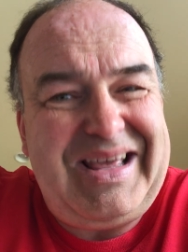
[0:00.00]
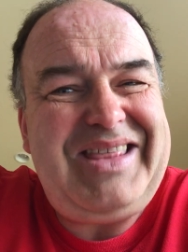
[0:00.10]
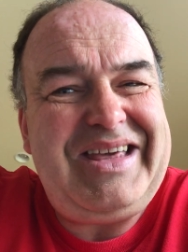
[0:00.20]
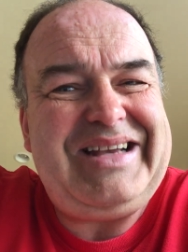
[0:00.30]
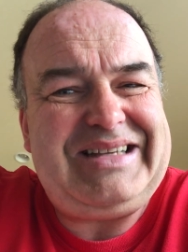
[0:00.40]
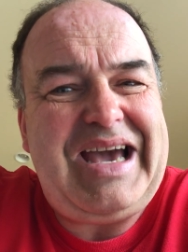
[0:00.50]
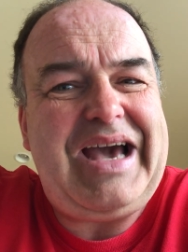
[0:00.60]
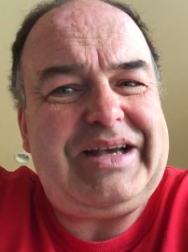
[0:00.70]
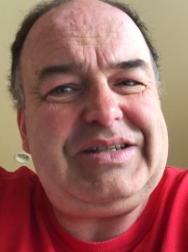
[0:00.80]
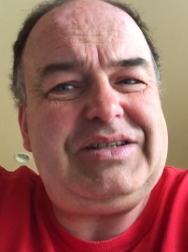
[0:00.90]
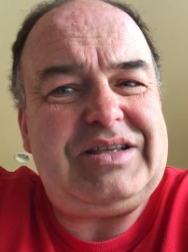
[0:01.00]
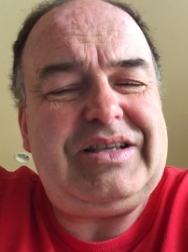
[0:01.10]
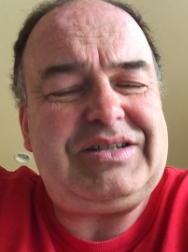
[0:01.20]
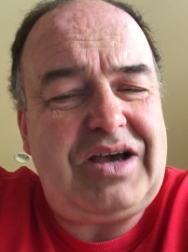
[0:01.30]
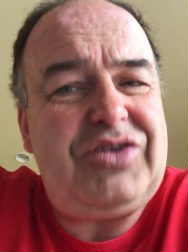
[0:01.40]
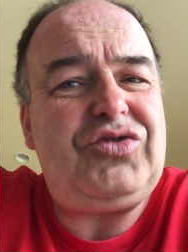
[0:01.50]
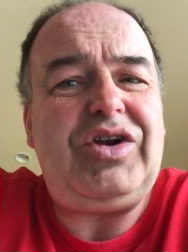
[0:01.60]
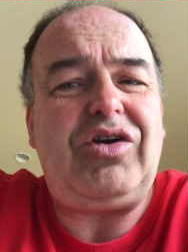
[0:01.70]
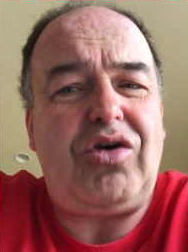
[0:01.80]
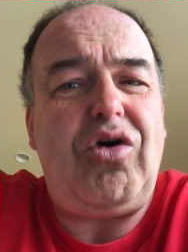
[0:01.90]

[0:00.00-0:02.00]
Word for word: They think taxes in this country are